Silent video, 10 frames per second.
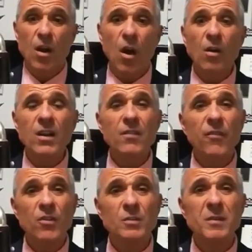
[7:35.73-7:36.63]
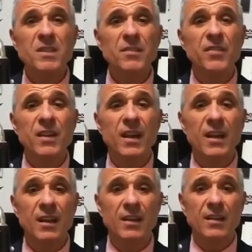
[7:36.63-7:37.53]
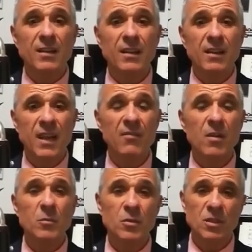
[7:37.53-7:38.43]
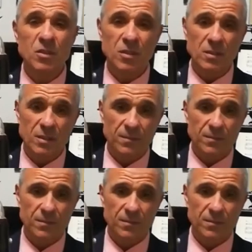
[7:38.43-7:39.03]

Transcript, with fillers: only for specific level musicians,